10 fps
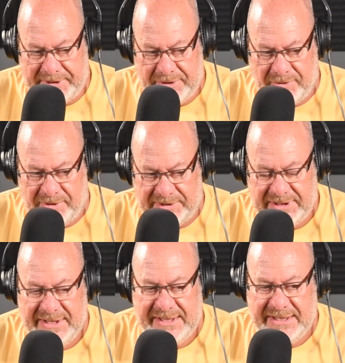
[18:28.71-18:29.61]

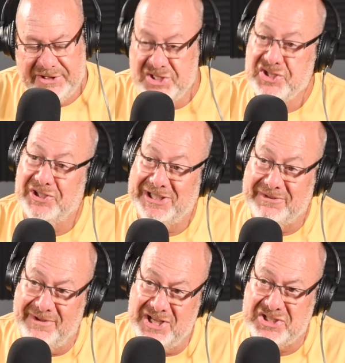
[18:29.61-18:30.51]
called Digital
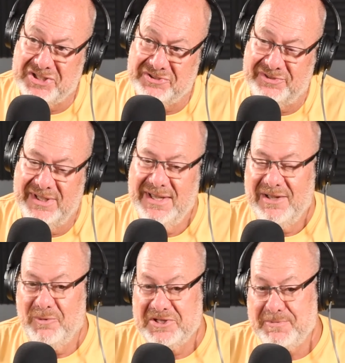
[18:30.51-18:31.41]
Innovations,
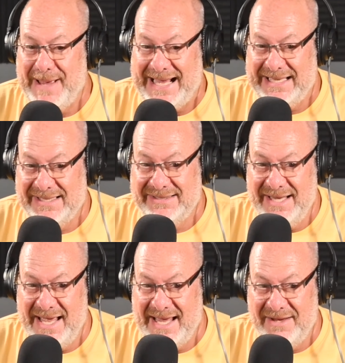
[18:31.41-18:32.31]
which back in the
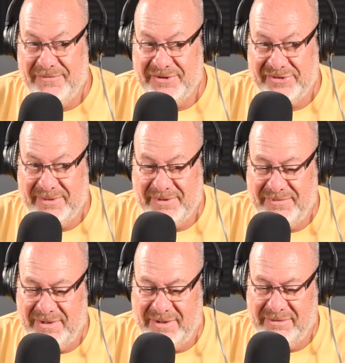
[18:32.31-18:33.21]
day, for some
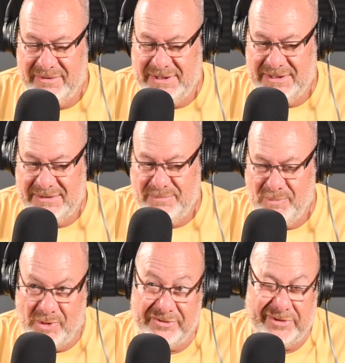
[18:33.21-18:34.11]
of our uh,
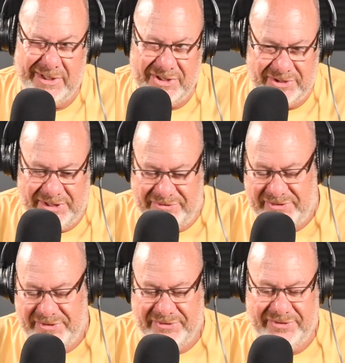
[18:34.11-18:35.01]
more senior
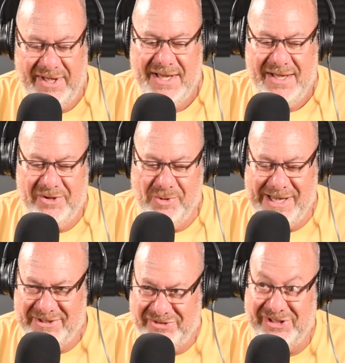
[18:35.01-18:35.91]
listeners who
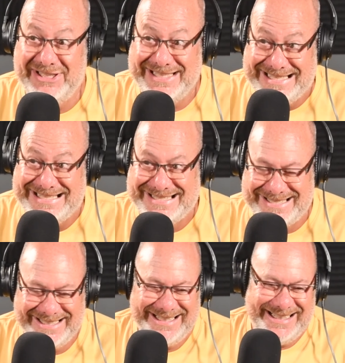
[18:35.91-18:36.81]
had C
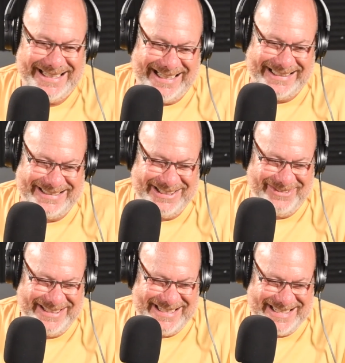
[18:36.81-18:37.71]
Ds and D
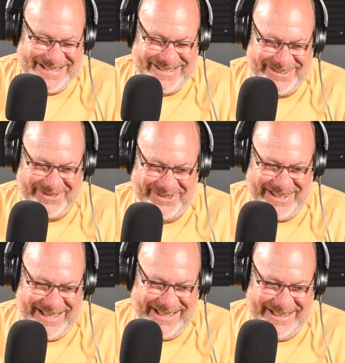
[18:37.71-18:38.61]
V Ds, this was
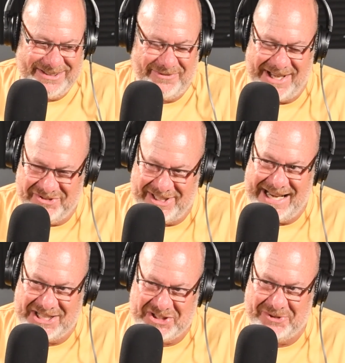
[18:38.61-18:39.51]
a, a device that
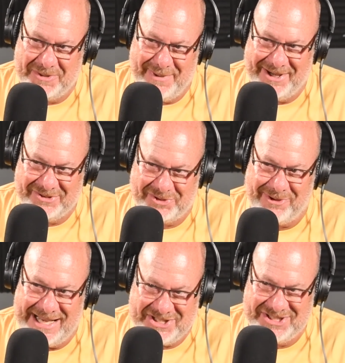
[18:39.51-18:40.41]
actually repaired
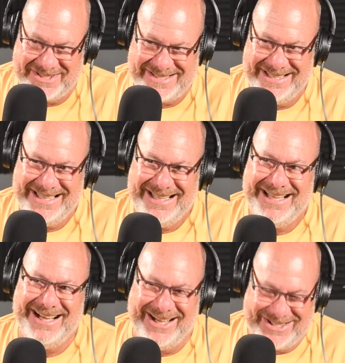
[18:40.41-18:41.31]
scratches oh.
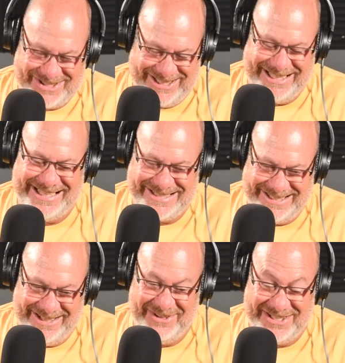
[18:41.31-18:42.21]
on C Ds
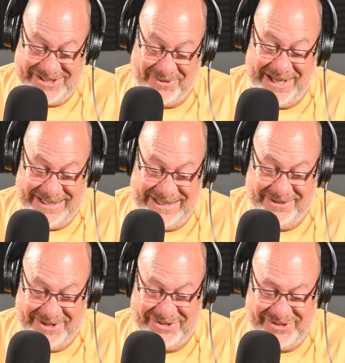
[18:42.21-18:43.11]
and D V Ds, and, and
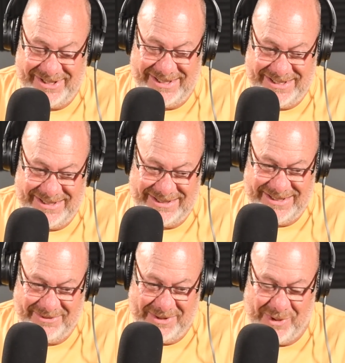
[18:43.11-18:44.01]
it was. Uh,
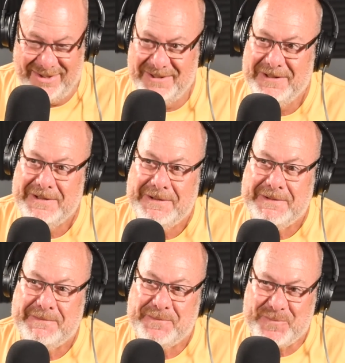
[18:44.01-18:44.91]
it, you it sold was, it on Best
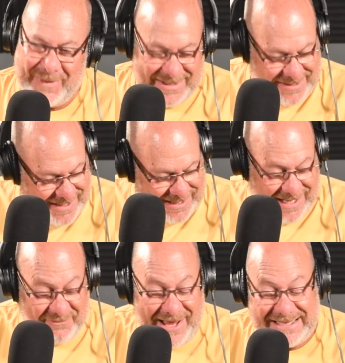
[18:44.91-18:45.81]
Buy, you mentioned. I did.
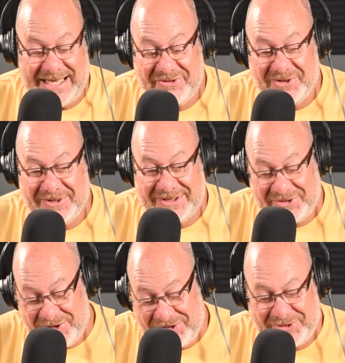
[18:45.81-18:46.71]
In fact, I sold. There's
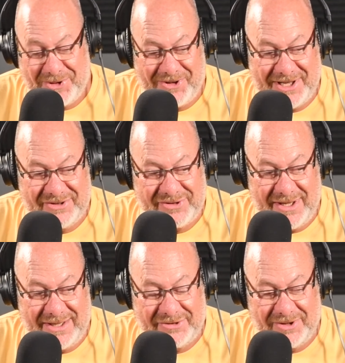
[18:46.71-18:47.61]
a good story. So
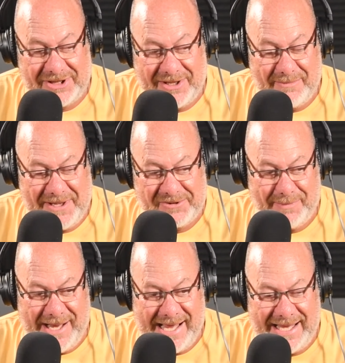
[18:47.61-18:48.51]
I sold it on Best
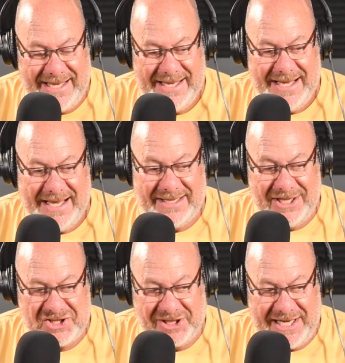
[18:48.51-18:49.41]
Buy
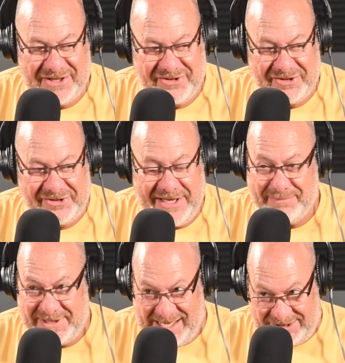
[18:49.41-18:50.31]
initially as the
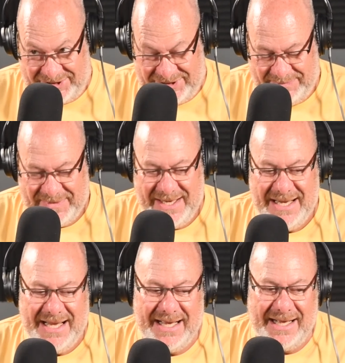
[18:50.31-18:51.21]
Skip Doctor,
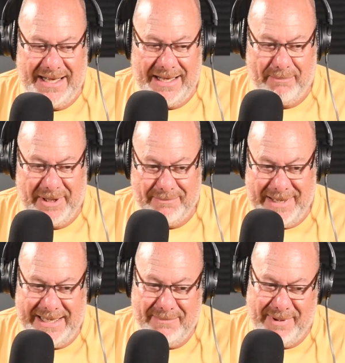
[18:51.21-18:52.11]
uh, but
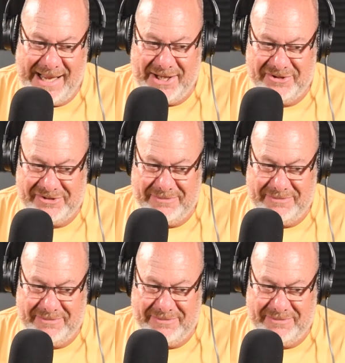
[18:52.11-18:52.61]
many buyers in